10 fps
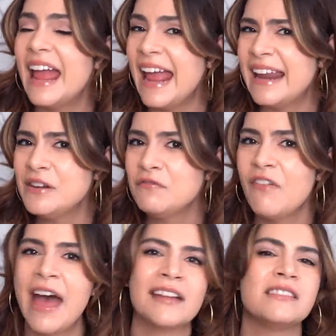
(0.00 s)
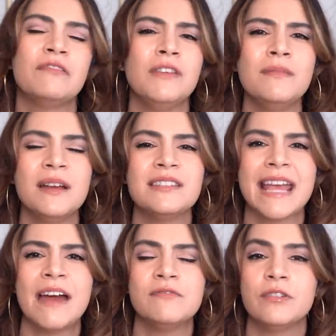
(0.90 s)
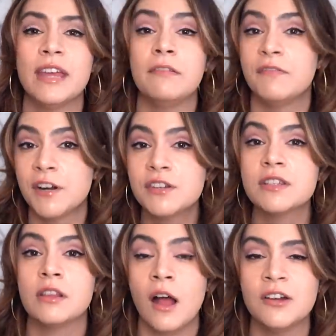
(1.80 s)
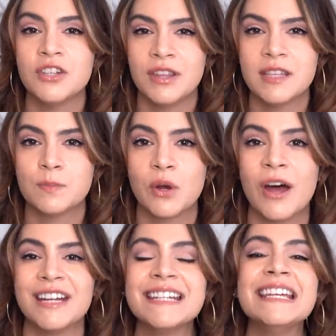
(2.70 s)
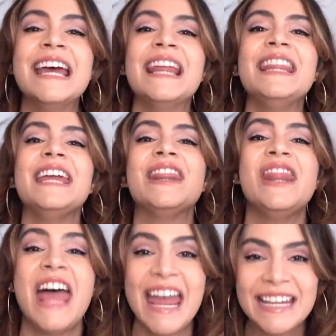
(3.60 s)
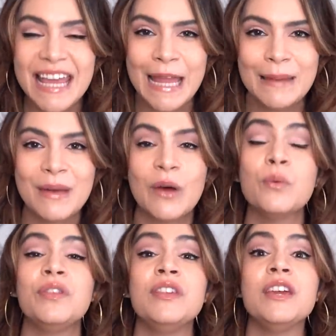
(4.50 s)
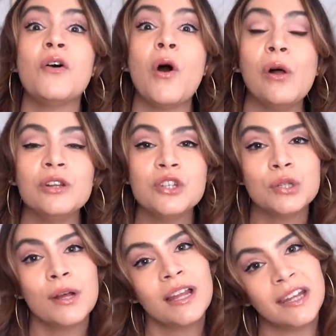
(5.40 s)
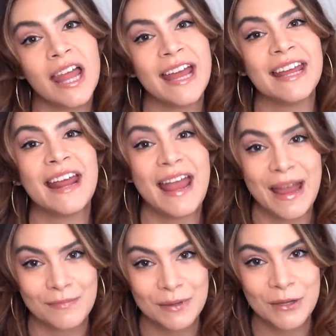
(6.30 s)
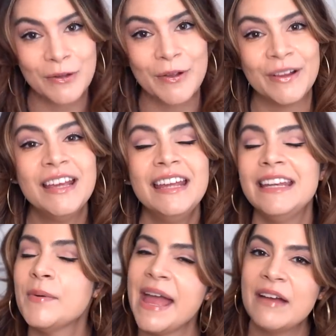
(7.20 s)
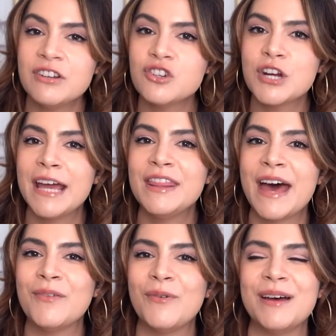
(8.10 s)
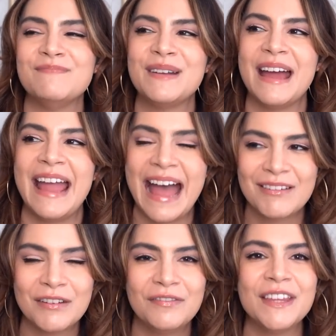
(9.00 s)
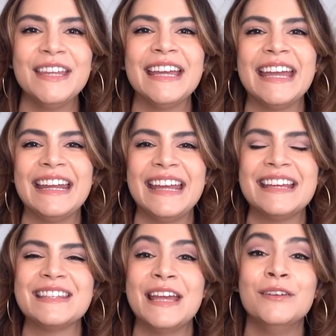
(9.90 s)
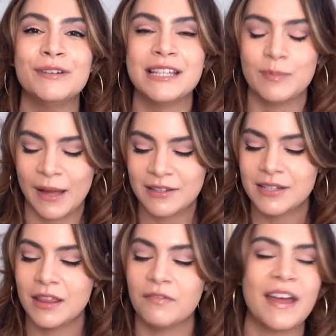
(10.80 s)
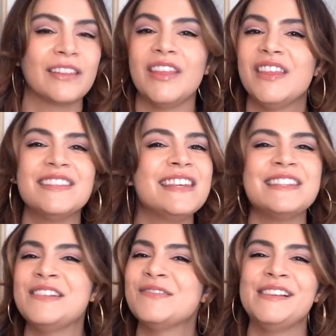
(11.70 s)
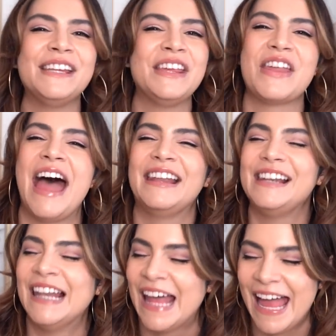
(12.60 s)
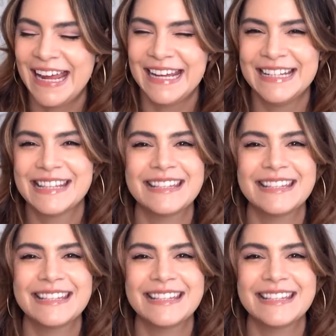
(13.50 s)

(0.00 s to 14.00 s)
And in fact, a few months after they first launched this product, they then came out with the Ultra Light Ampule. Now, I haven't tried that one, but I have a feeling it is in response to the fact that this isn't really that light.